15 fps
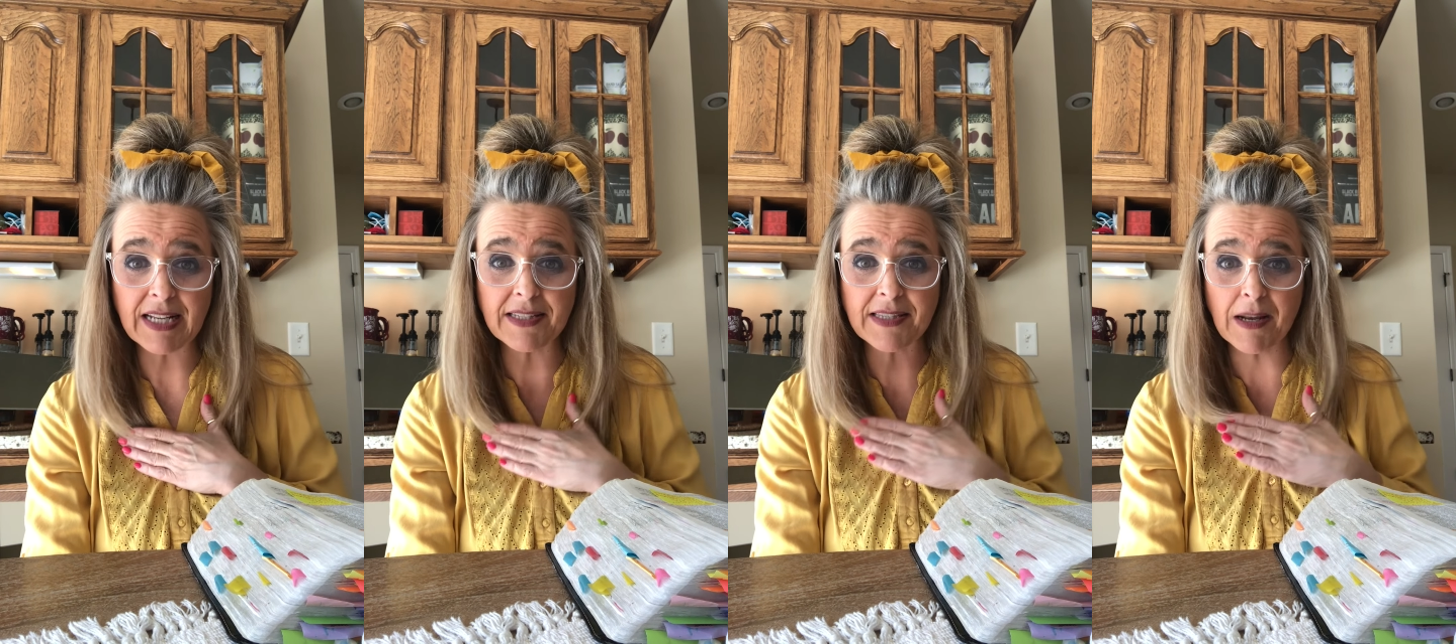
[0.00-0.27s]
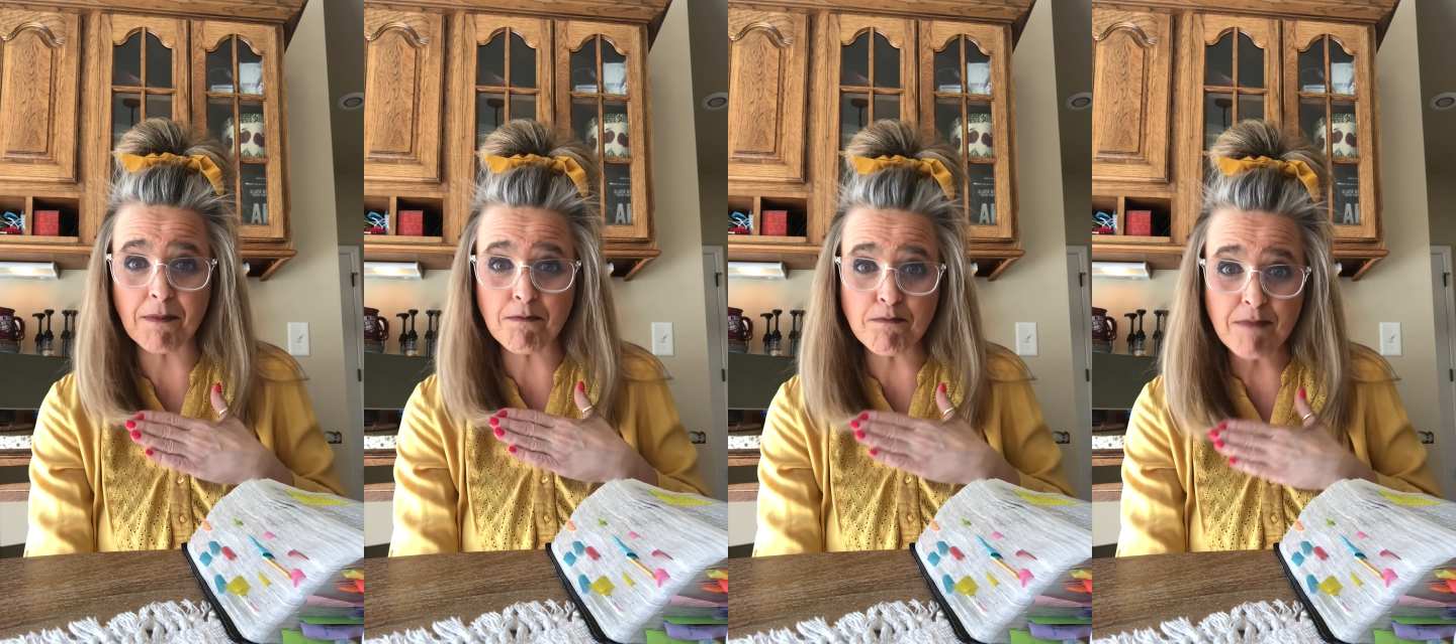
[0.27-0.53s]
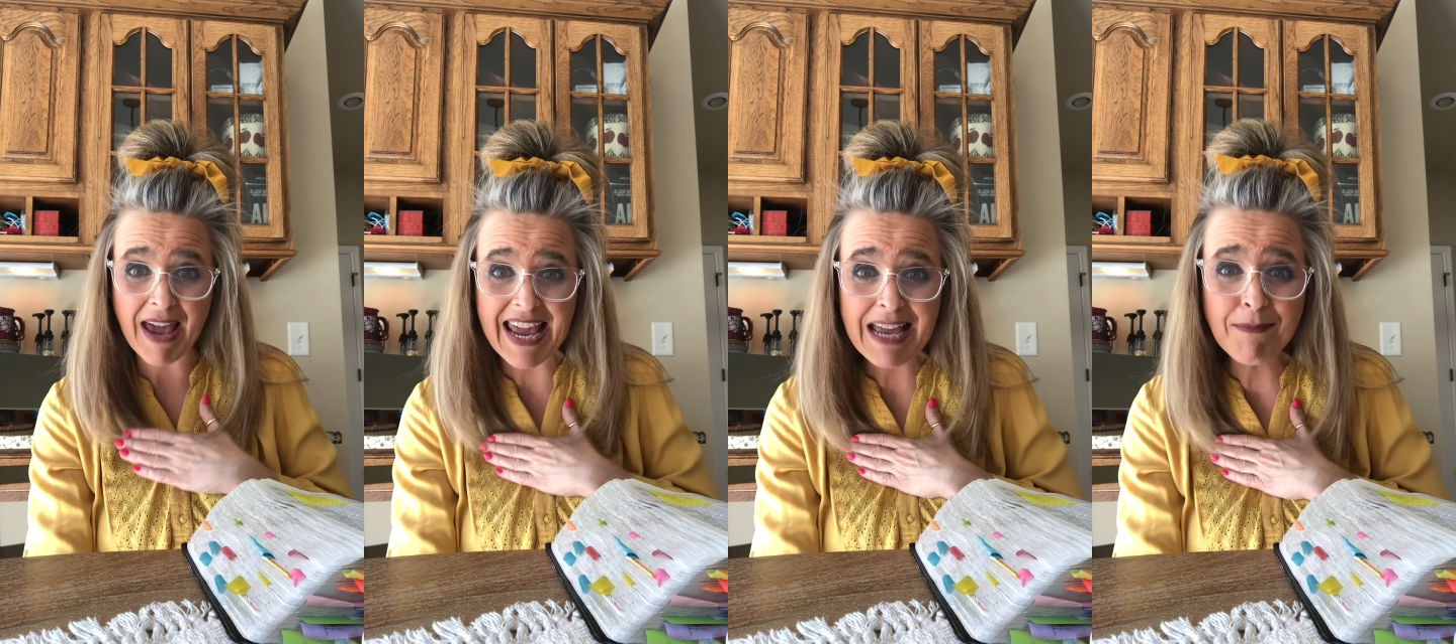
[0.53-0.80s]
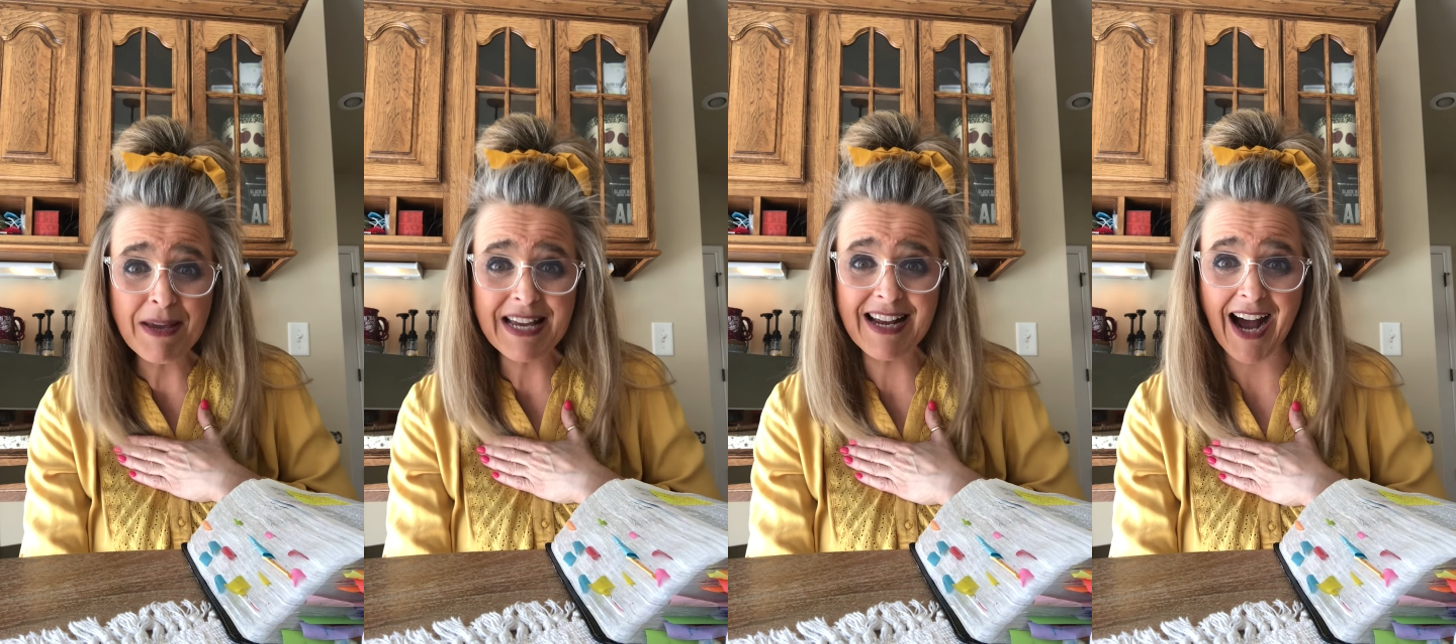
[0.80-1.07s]
is that
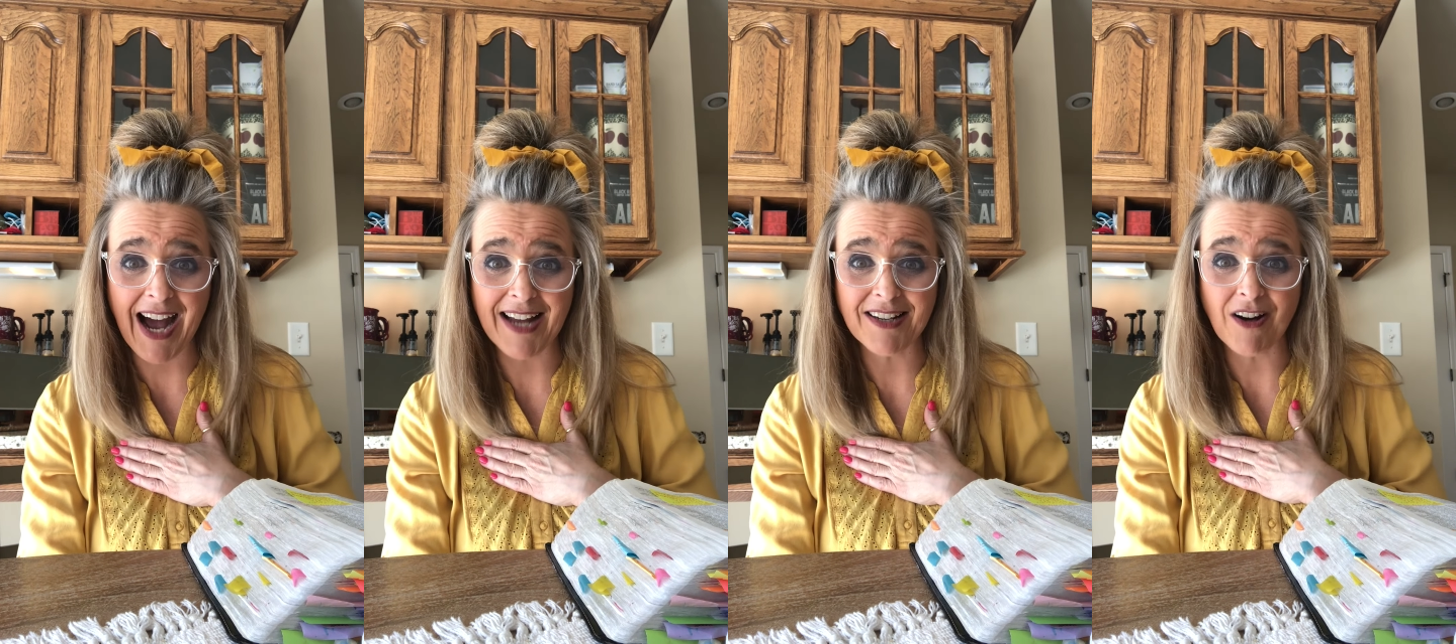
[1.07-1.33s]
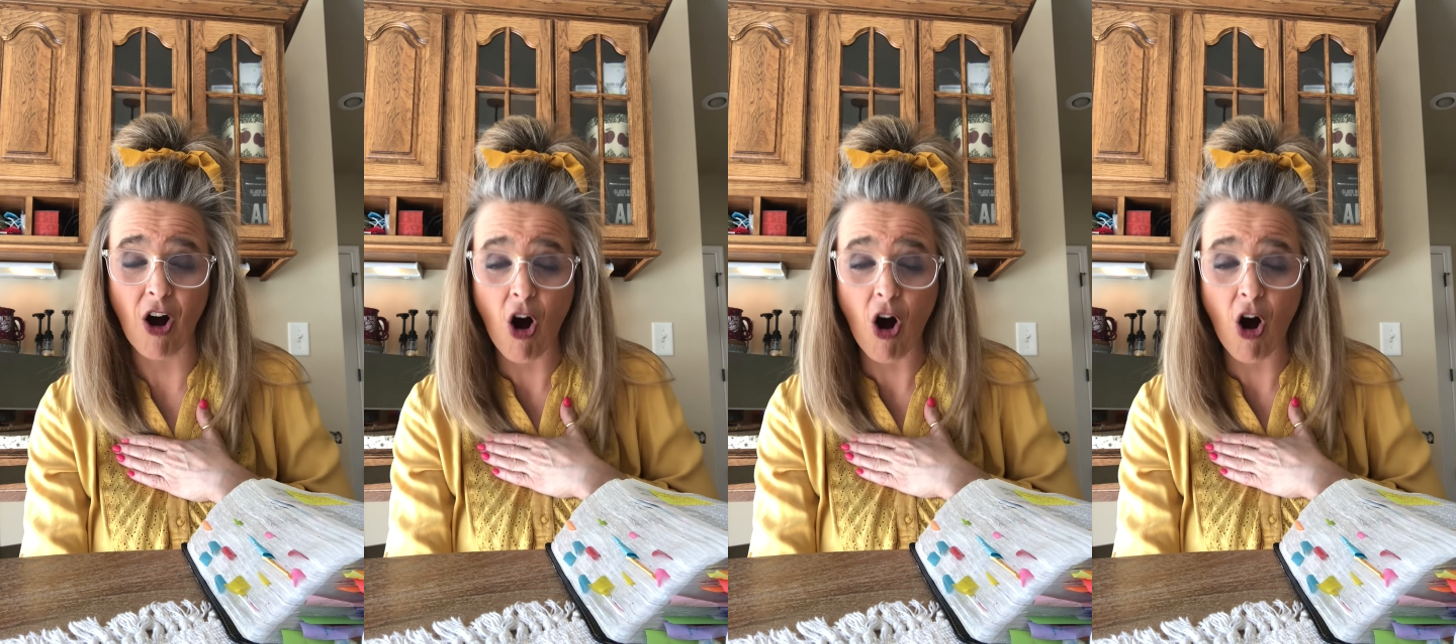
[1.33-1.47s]
maybe God